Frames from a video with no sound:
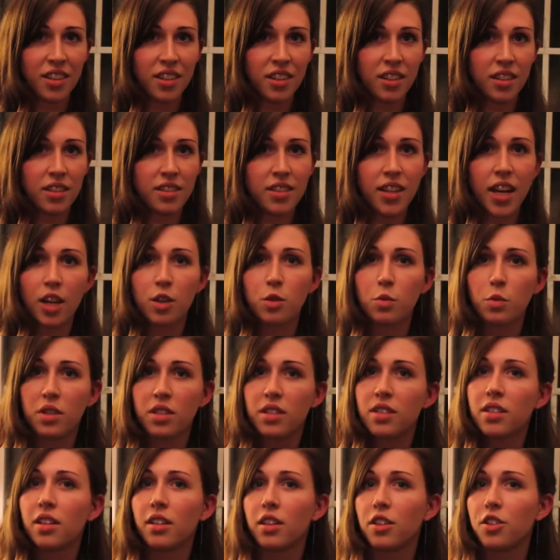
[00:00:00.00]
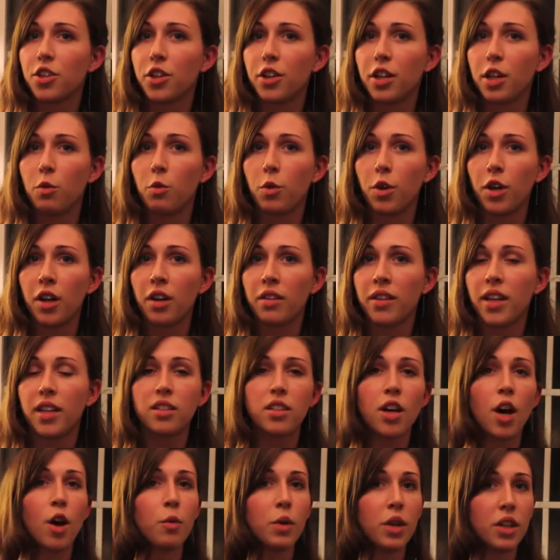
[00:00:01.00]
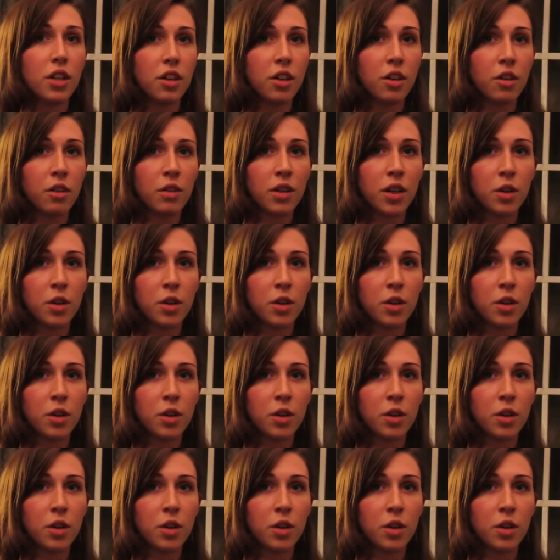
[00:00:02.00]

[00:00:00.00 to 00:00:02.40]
sex was still a dirty word. That's all we knew.